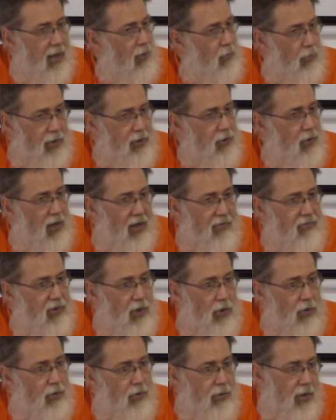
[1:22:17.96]
Like when you
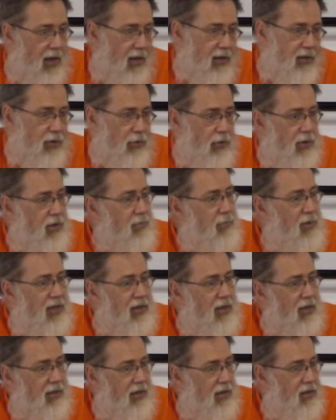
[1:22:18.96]
have no grace, you
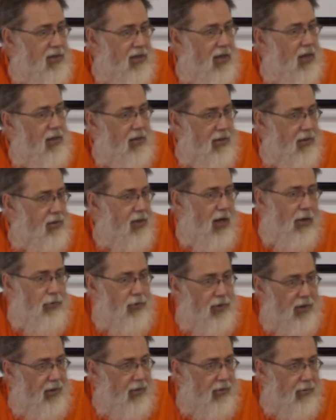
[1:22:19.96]
immediately start
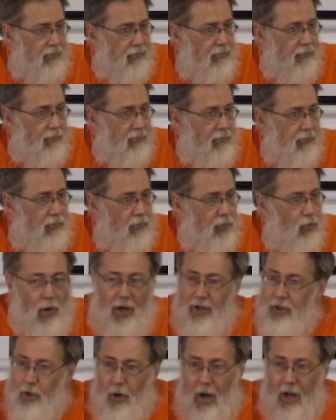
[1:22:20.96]
doubting.
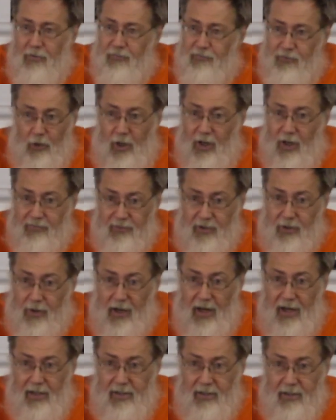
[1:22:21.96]
When you are full of
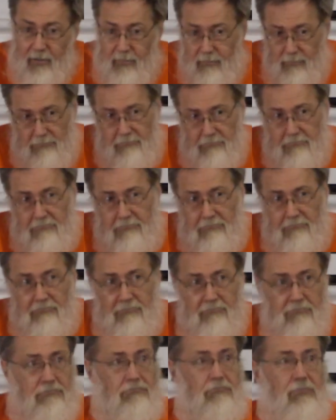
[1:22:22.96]
grace,
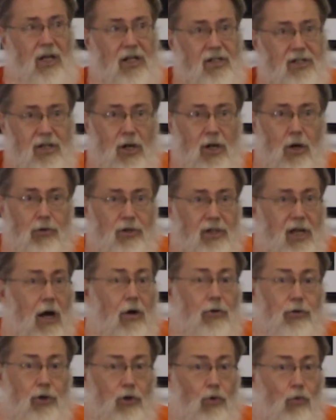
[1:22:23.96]
there's no
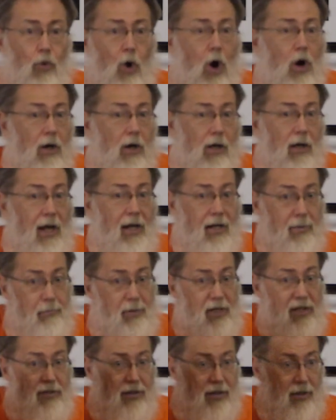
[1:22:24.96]
doubt. You walk
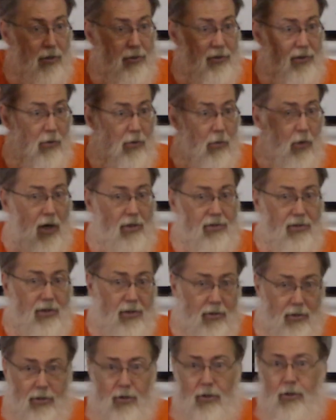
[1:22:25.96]
like Peter on the
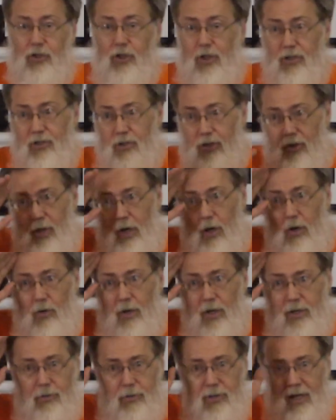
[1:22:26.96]
water. You just
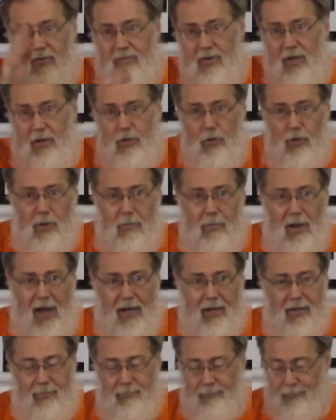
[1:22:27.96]
go and you never look
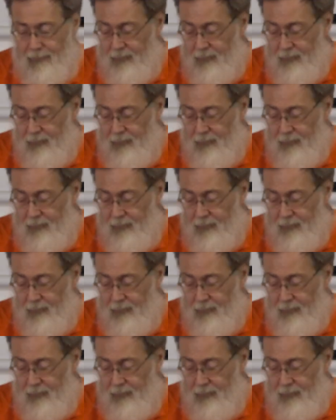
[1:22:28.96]
back.